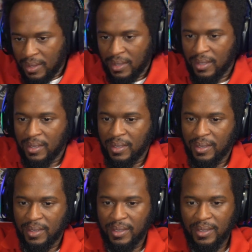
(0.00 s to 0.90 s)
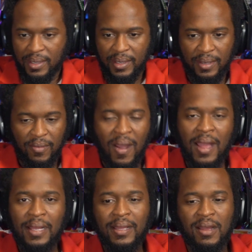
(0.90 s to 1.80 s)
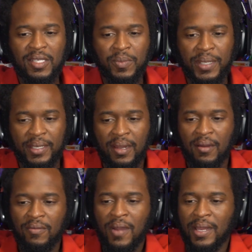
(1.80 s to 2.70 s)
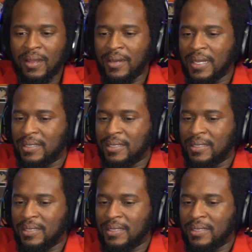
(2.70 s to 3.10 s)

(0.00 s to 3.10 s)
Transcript: Why are y'all splitting off? Why are y'all not